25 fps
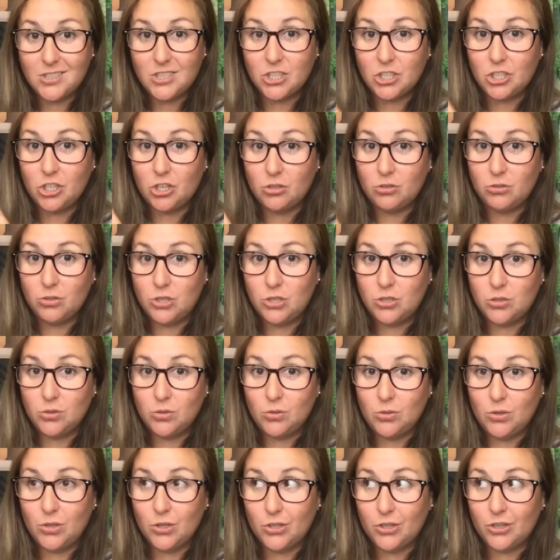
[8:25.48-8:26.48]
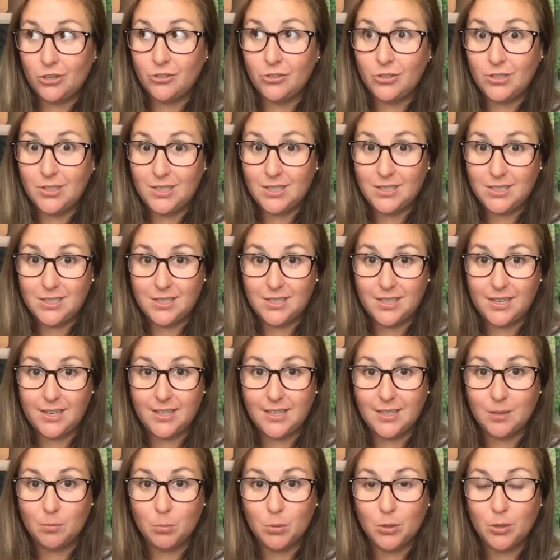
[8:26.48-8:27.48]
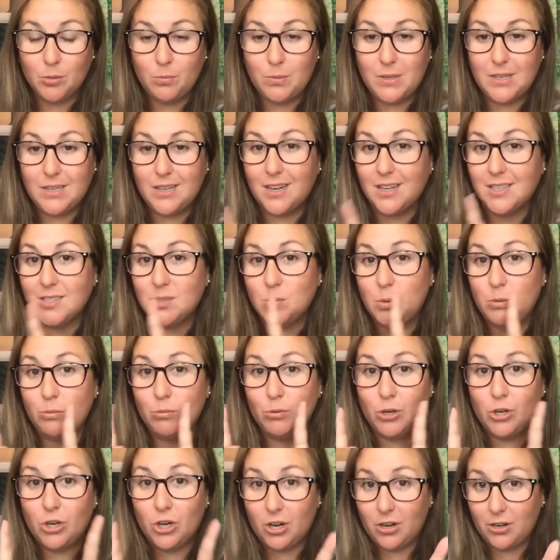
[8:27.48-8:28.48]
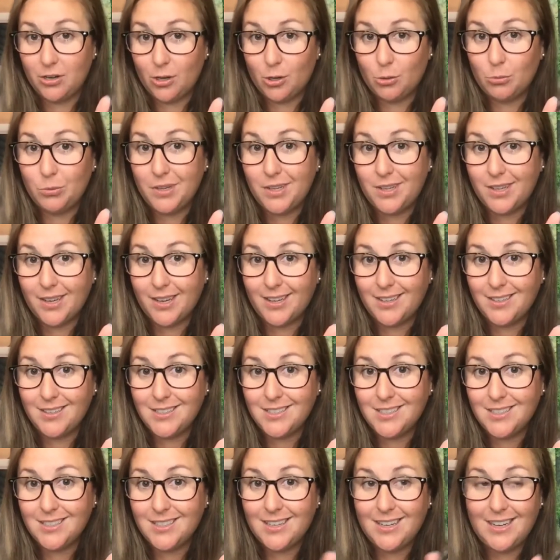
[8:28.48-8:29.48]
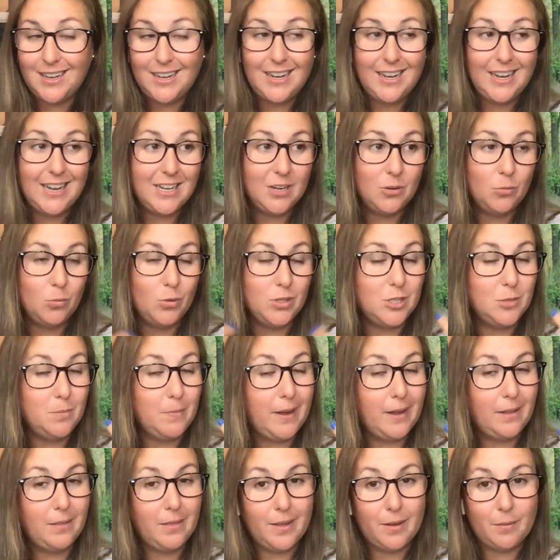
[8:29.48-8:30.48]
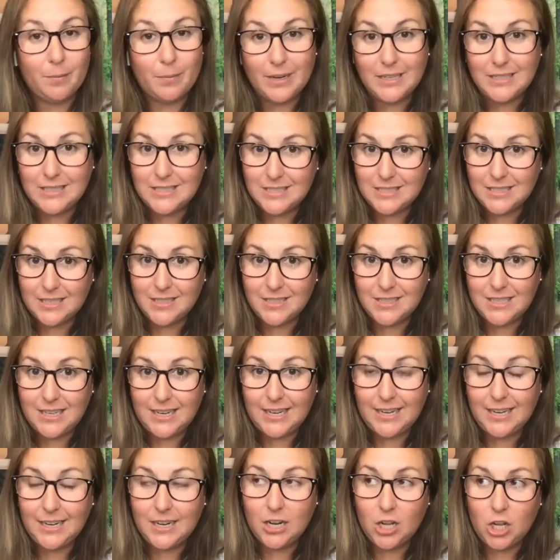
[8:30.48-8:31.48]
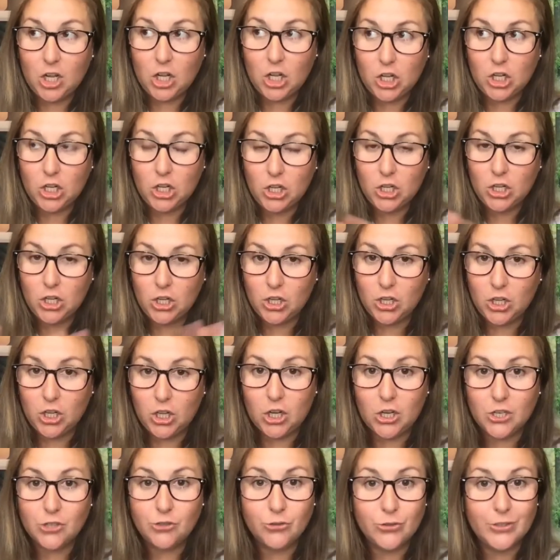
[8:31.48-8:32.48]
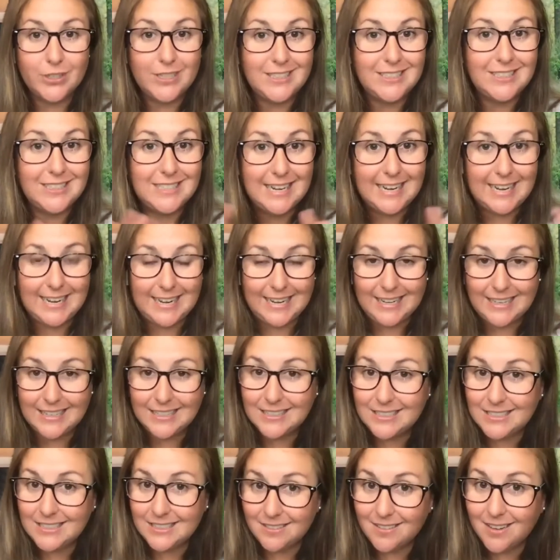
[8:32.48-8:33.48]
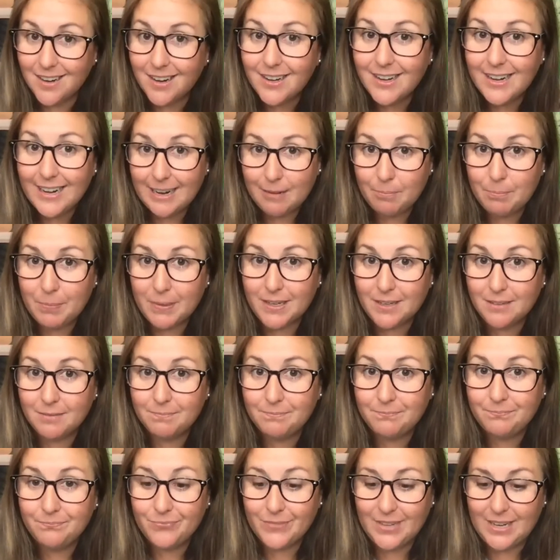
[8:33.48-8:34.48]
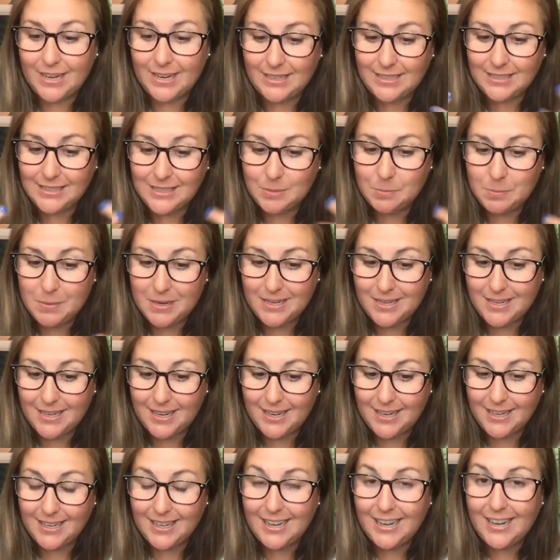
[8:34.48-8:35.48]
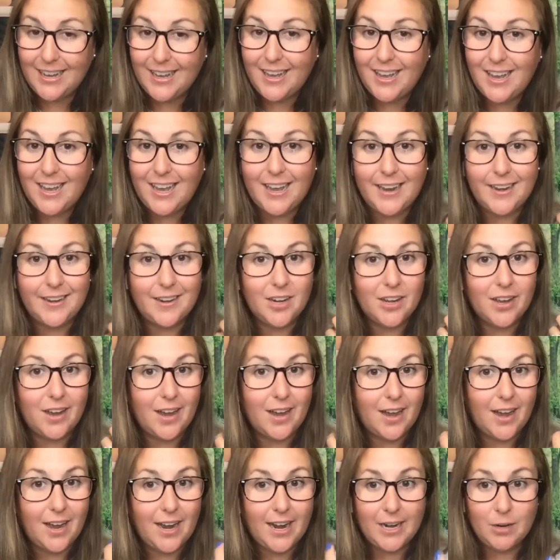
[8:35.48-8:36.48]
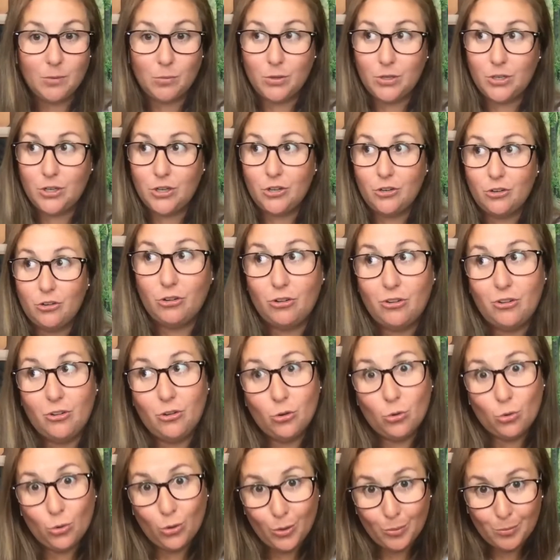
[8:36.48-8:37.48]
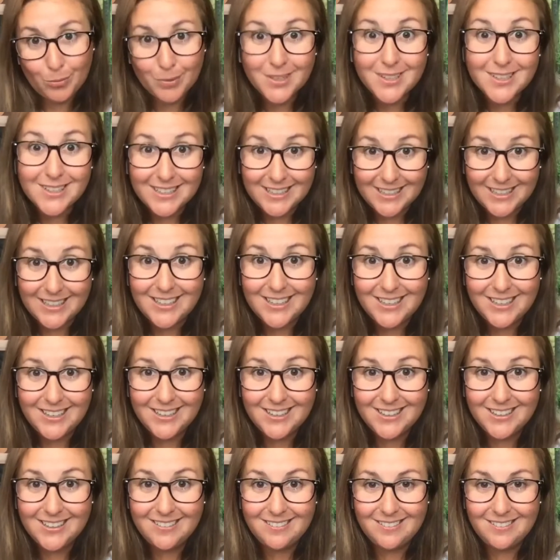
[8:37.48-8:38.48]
to go do the laundry that's in that hamper because we were gone all weekend, which meant that my Sunday laundry day did not happen and it's Monday. And I would normally